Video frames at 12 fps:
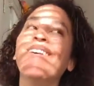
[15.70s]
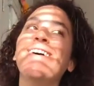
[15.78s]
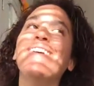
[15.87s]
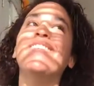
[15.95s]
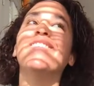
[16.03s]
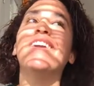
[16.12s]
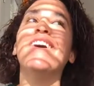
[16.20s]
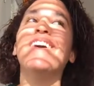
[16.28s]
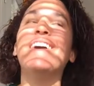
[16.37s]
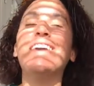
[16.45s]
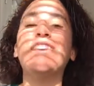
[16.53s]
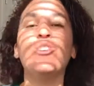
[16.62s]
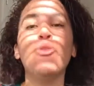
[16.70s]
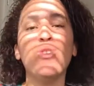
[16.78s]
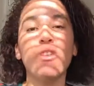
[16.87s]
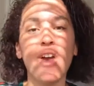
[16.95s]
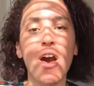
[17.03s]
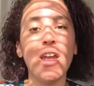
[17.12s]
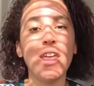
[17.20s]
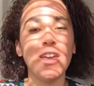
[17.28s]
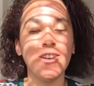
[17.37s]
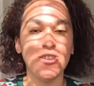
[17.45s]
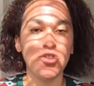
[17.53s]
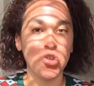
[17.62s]
Okay, you are not in
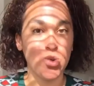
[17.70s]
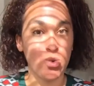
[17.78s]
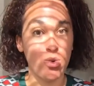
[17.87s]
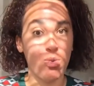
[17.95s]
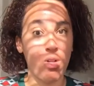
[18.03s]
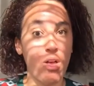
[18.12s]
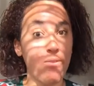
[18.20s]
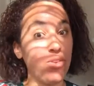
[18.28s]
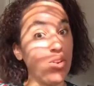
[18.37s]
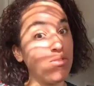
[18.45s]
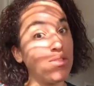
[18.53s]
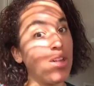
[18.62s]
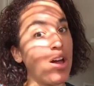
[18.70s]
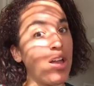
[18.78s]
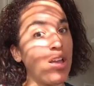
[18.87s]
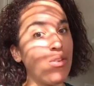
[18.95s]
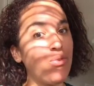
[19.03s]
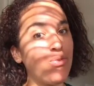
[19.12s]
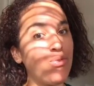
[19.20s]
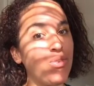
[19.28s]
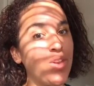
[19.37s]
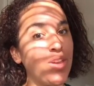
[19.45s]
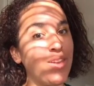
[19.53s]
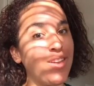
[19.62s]
control of your life.
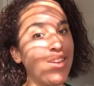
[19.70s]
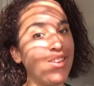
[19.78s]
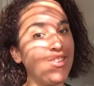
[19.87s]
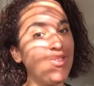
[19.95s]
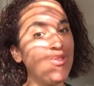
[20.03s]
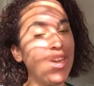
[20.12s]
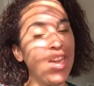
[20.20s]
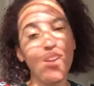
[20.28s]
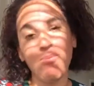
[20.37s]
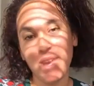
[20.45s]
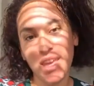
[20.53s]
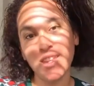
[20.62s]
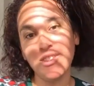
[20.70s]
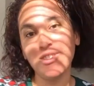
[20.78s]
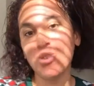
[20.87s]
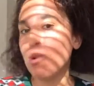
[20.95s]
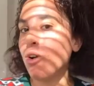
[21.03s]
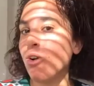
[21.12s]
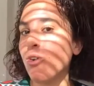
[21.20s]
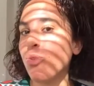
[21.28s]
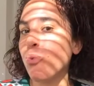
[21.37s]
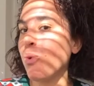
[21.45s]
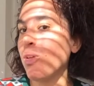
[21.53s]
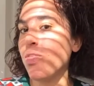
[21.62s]
You came into Earth
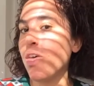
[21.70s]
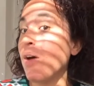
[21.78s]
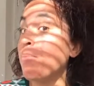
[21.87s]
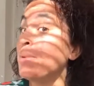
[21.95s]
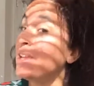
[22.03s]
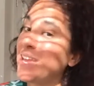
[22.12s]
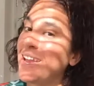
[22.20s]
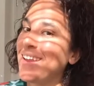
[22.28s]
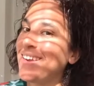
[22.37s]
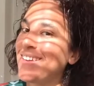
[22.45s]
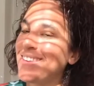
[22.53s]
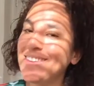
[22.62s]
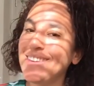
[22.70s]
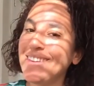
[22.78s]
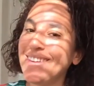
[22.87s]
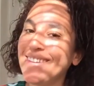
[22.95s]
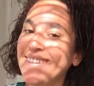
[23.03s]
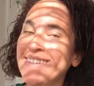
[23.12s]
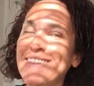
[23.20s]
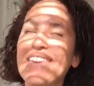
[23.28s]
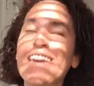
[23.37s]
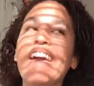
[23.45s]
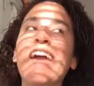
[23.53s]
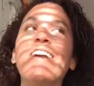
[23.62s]
with a plan.
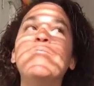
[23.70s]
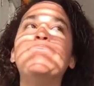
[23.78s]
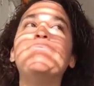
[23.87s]
Okay.